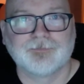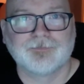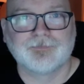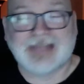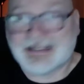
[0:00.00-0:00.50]

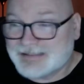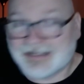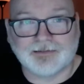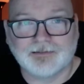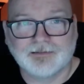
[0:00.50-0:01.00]
That's
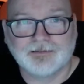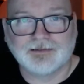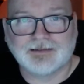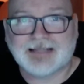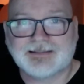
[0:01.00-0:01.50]
it.
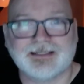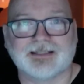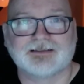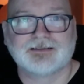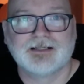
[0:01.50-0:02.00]
That's it.
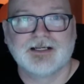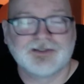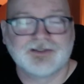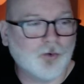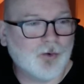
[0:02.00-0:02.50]

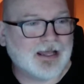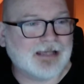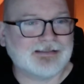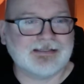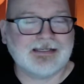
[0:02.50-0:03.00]
So when I
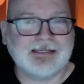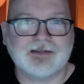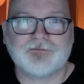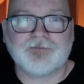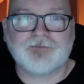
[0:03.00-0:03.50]
see the
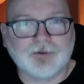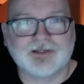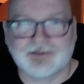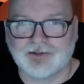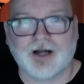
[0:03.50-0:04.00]

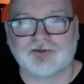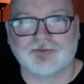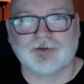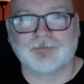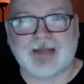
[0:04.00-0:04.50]
fairness
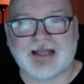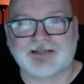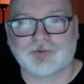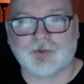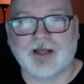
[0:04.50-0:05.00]
doctrine passed
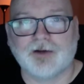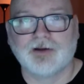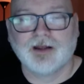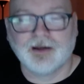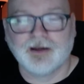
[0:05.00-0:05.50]
around,
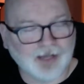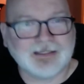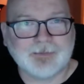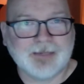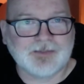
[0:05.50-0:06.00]

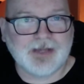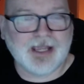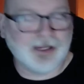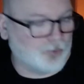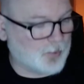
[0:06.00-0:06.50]
nothing makes me
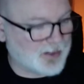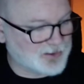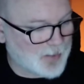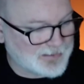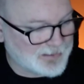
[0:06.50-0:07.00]
angry, right? So
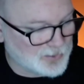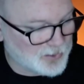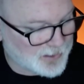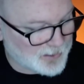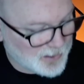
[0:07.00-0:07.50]
I take a look
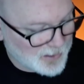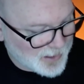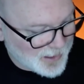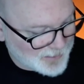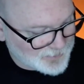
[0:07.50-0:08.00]

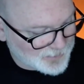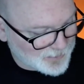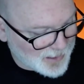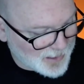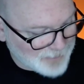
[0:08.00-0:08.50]

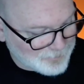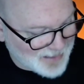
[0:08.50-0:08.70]
at Matt's